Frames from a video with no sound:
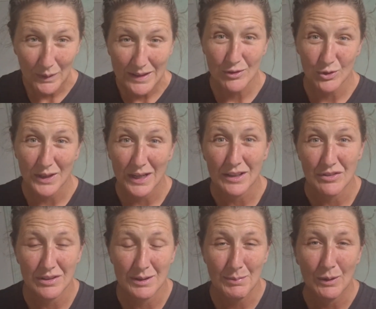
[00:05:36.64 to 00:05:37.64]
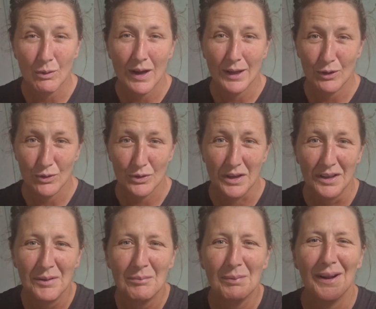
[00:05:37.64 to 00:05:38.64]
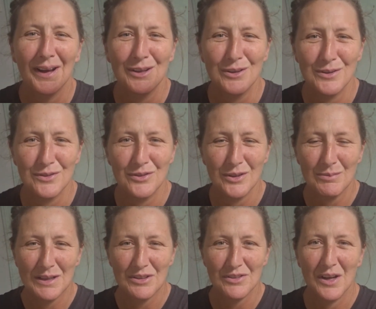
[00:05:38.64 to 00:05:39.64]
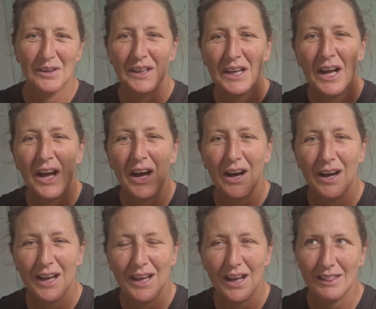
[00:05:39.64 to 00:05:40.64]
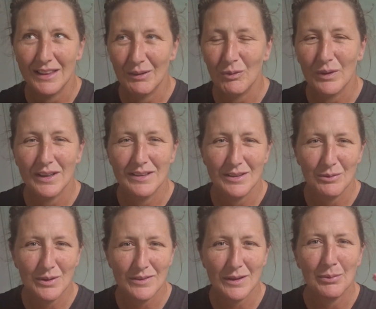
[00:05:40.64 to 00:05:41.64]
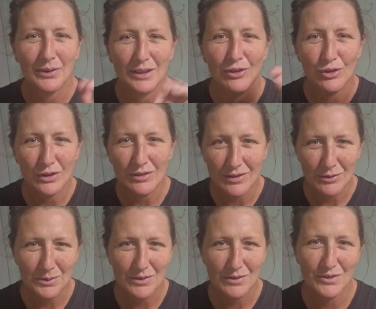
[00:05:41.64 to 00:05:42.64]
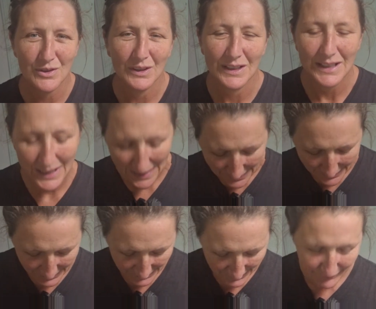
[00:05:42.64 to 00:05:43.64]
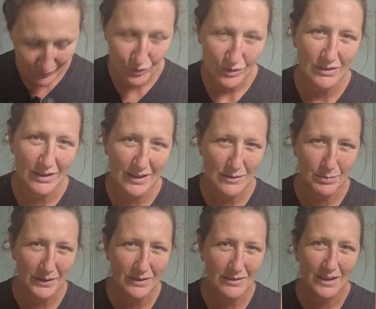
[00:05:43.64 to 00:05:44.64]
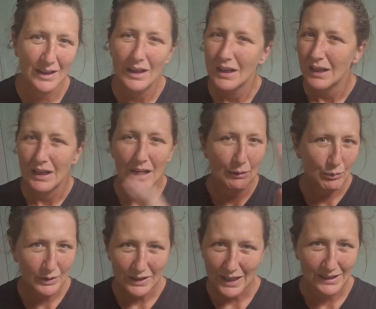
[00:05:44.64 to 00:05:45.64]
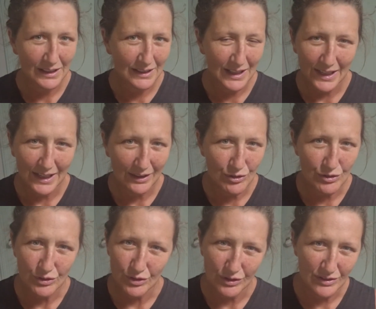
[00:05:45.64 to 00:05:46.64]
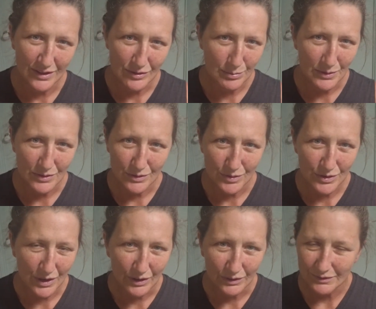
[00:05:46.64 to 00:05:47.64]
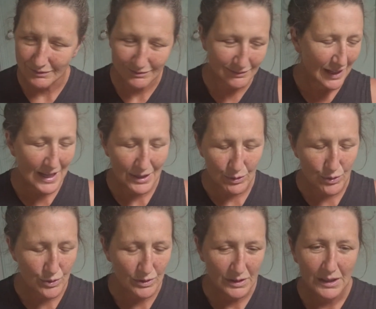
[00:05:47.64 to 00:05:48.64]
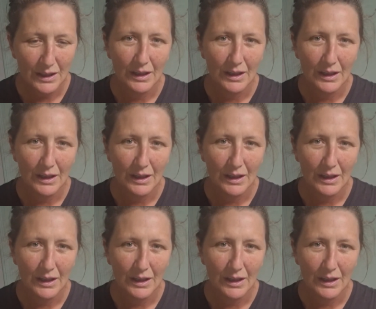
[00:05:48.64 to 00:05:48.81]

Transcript: ones could actually be quite good, but I used too much salt. I think what I did was I put in 2 teaspoons of salt and then added another 2 teaspoons. I wouldn't add that extra 2 teaspoons of salt at all.